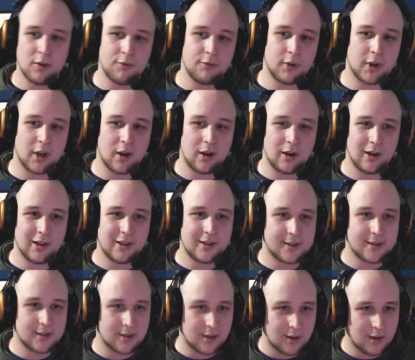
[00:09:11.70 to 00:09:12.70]

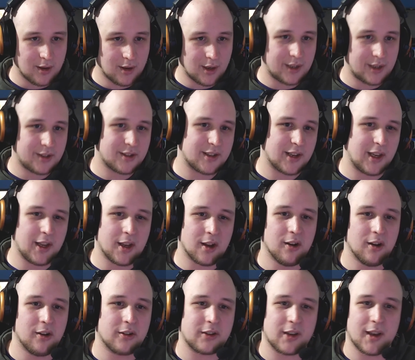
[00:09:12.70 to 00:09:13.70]
Regardless, let's take a
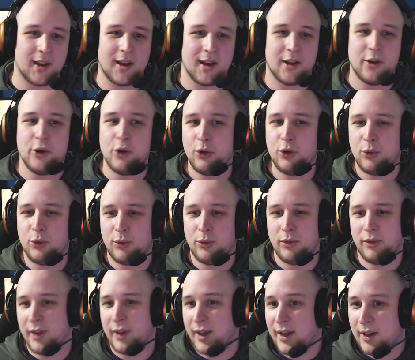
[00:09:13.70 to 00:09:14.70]
look at who
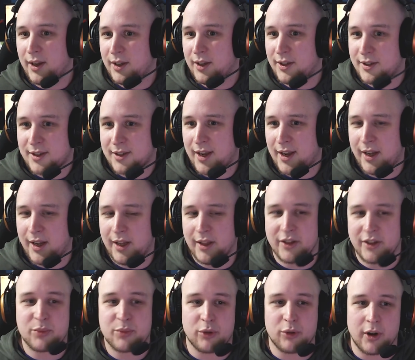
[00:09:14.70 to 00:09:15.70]
they say
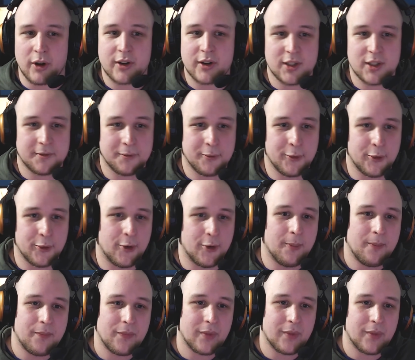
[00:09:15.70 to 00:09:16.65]
this product is for.